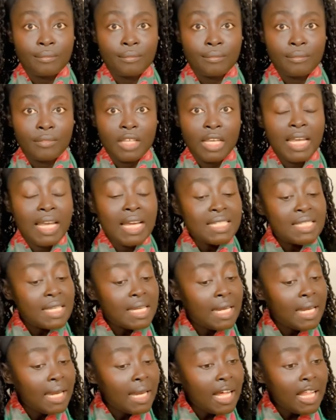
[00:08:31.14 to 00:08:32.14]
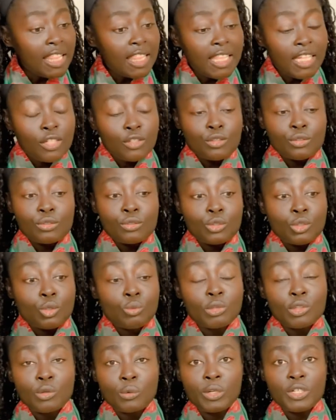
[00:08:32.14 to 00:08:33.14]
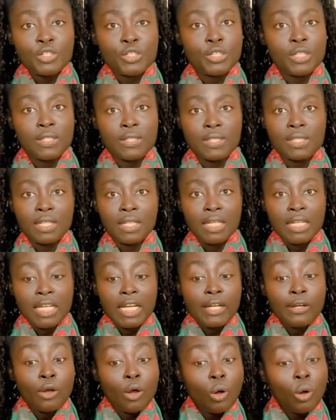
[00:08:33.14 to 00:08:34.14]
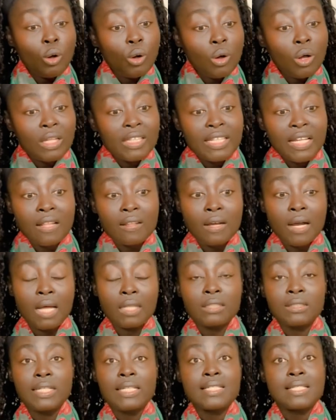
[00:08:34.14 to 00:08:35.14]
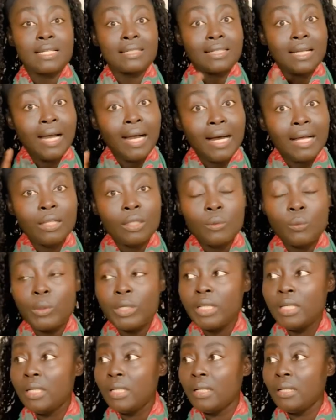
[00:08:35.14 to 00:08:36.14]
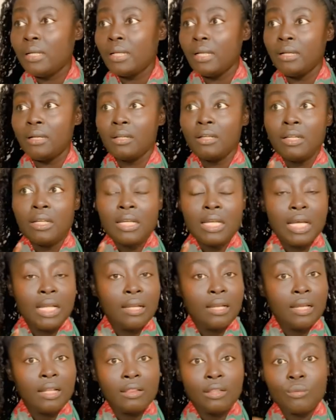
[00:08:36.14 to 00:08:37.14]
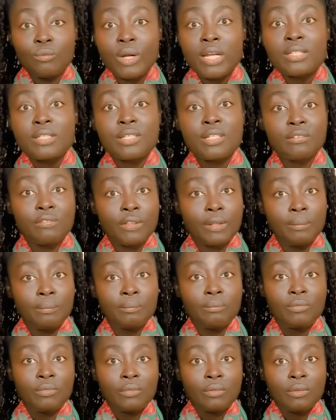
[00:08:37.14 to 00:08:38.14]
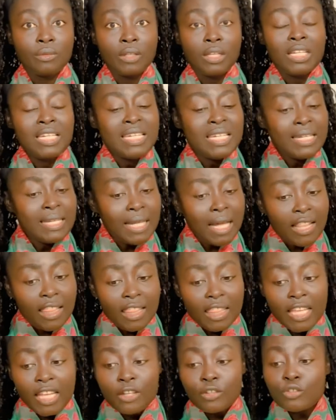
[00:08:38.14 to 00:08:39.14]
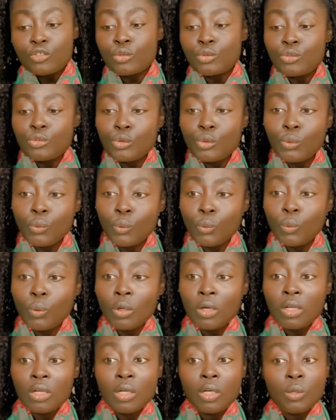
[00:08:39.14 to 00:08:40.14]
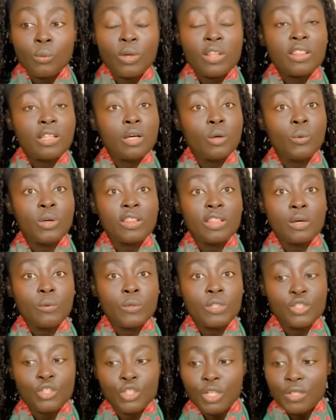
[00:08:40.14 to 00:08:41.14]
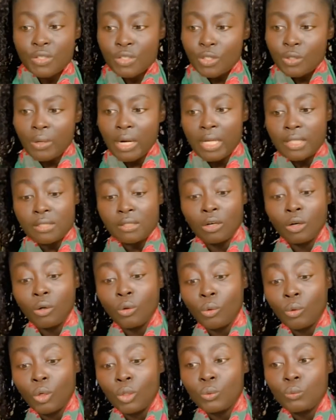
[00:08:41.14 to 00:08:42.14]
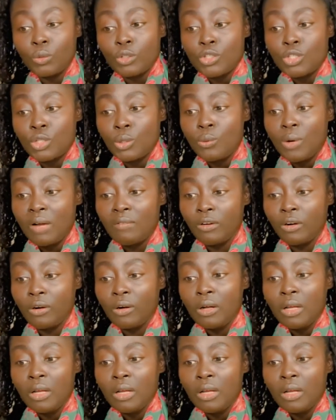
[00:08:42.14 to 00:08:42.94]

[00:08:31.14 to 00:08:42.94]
It has nothing to do with Christians and all the other holidays like Halloween and, and, and the rest of them. Nothing to do with, with, with Jesus Christ our Lord whatsoever.